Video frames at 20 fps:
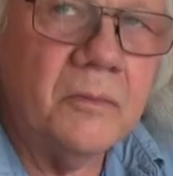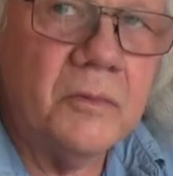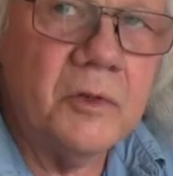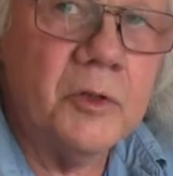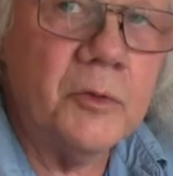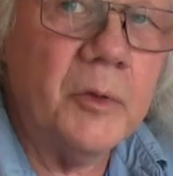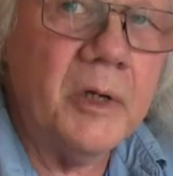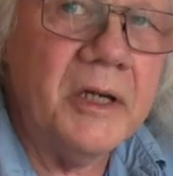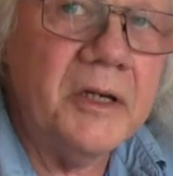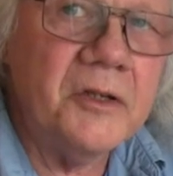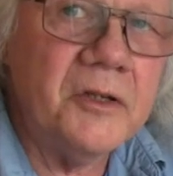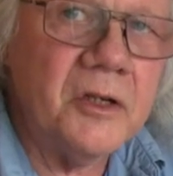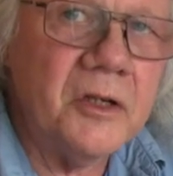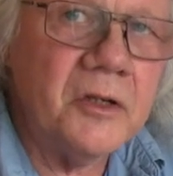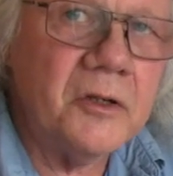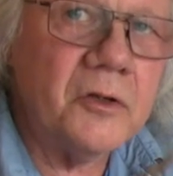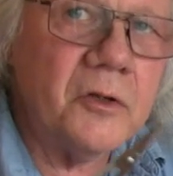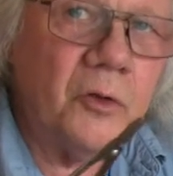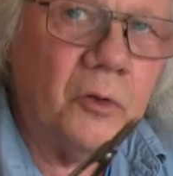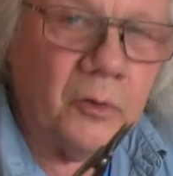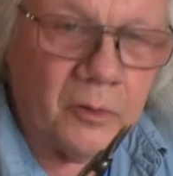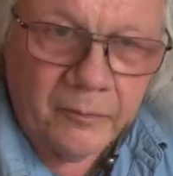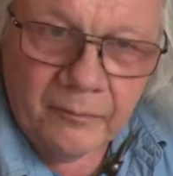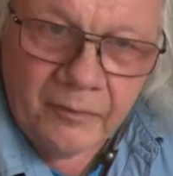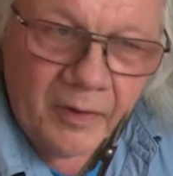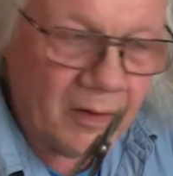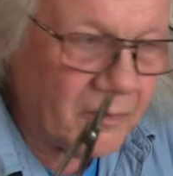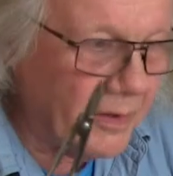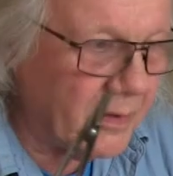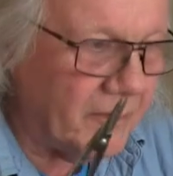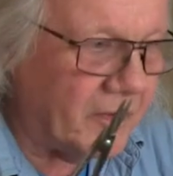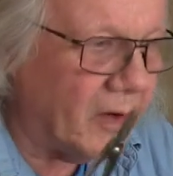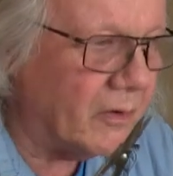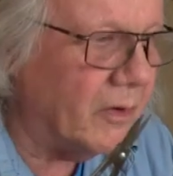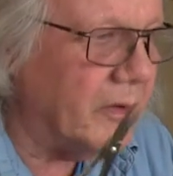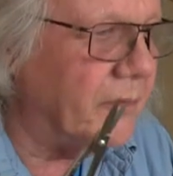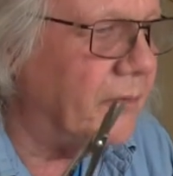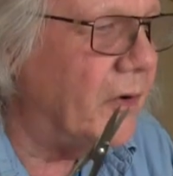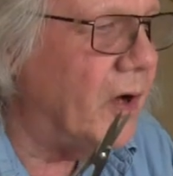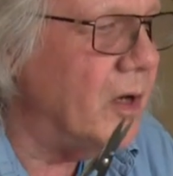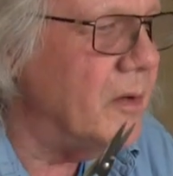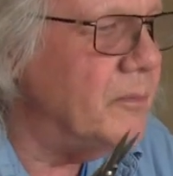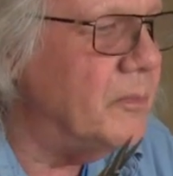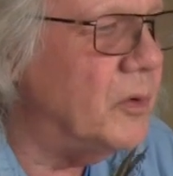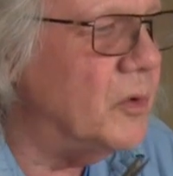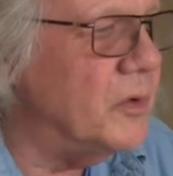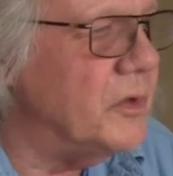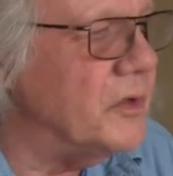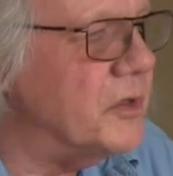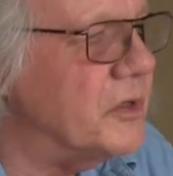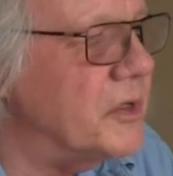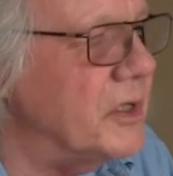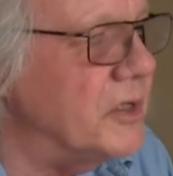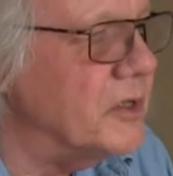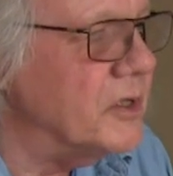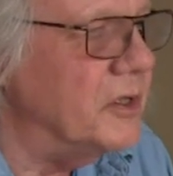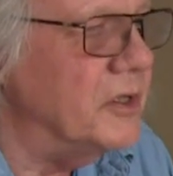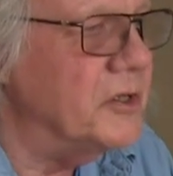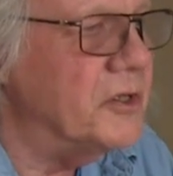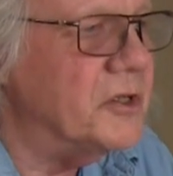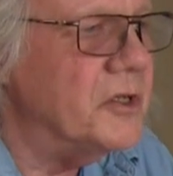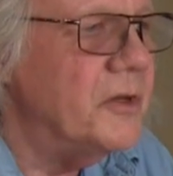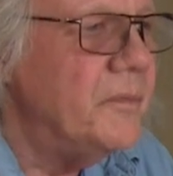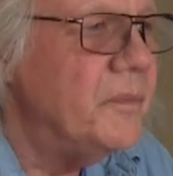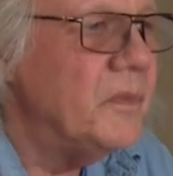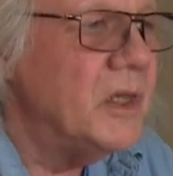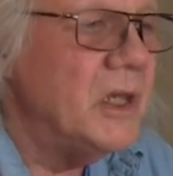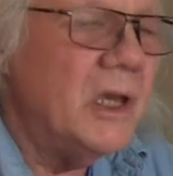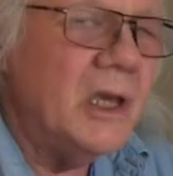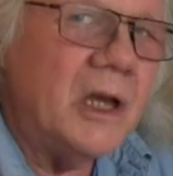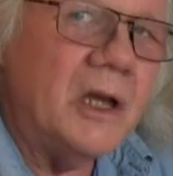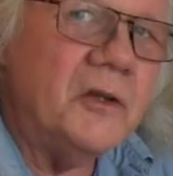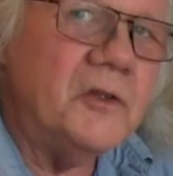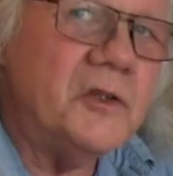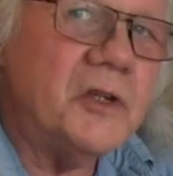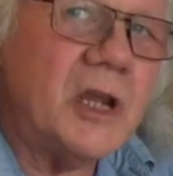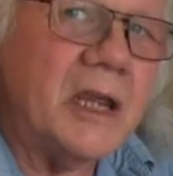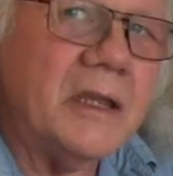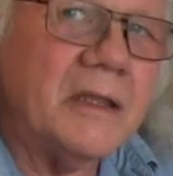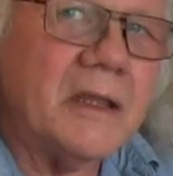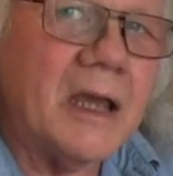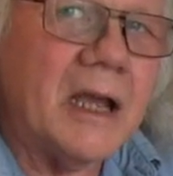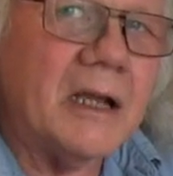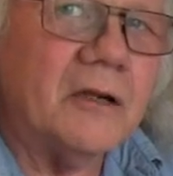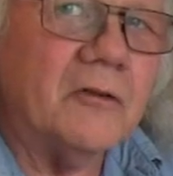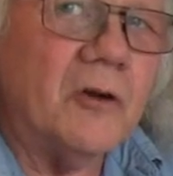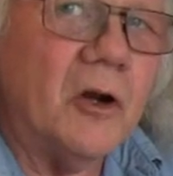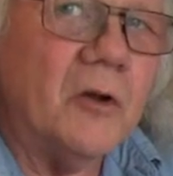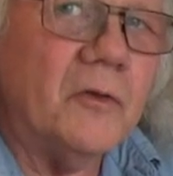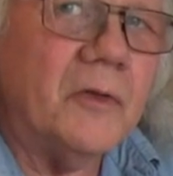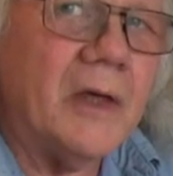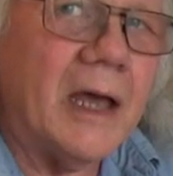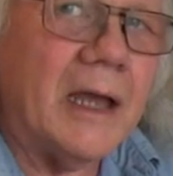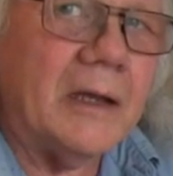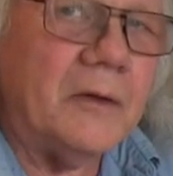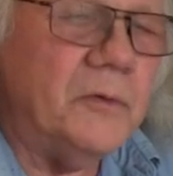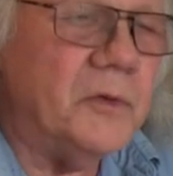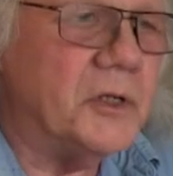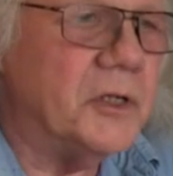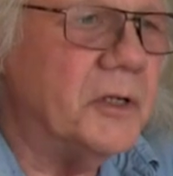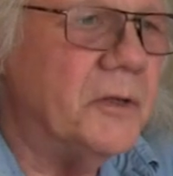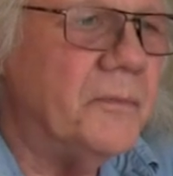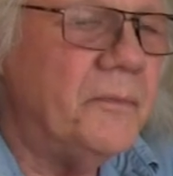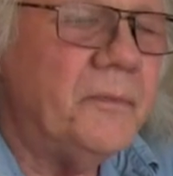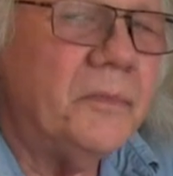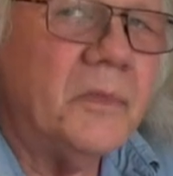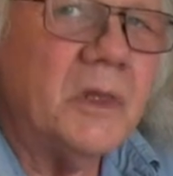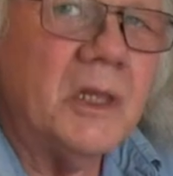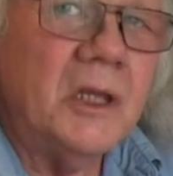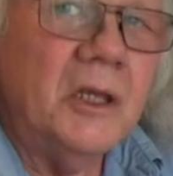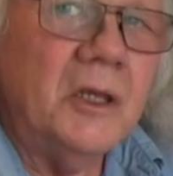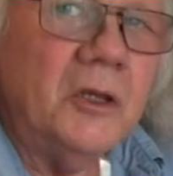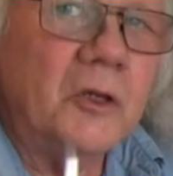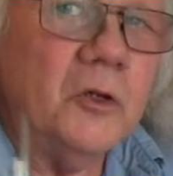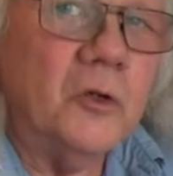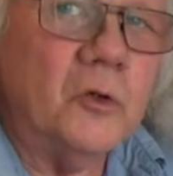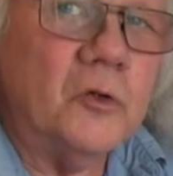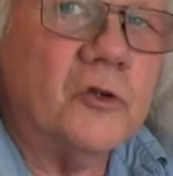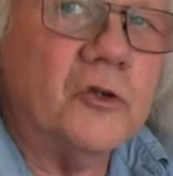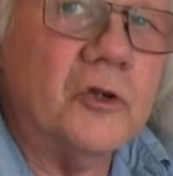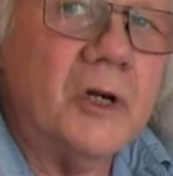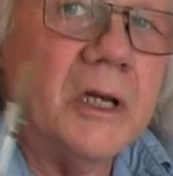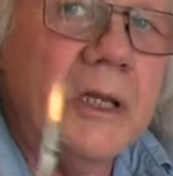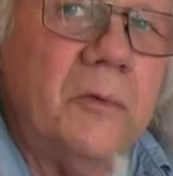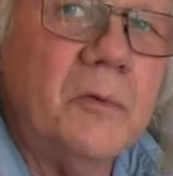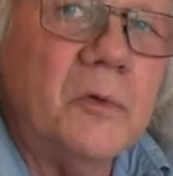tweezers or very, very fine point scissors and take that growth out, your tree